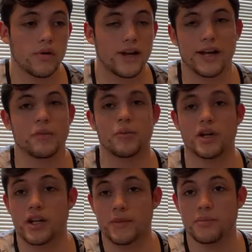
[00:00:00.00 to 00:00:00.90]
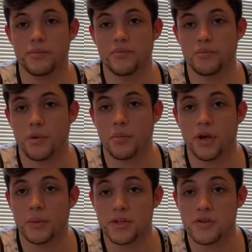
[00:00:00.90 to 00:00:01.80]
going to keep
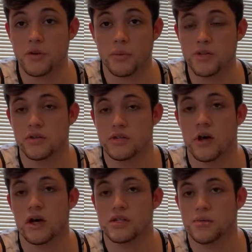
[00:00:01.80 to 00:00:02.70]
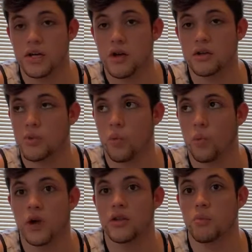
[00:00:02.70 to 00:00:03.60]
promoting my tuner. My tuner's awesome. I called him at
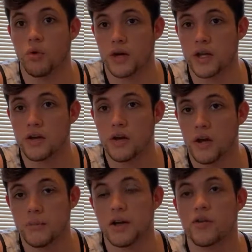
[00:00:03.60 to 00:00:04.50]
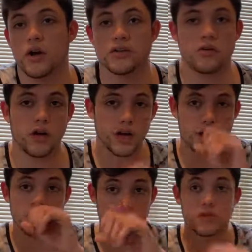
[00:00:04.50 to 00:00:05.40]
1 in the morning. I'm not even, so
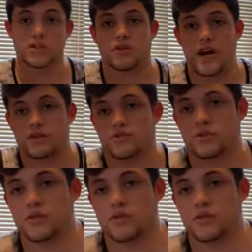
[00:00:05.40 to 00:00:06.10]
I drove to Strats, which is a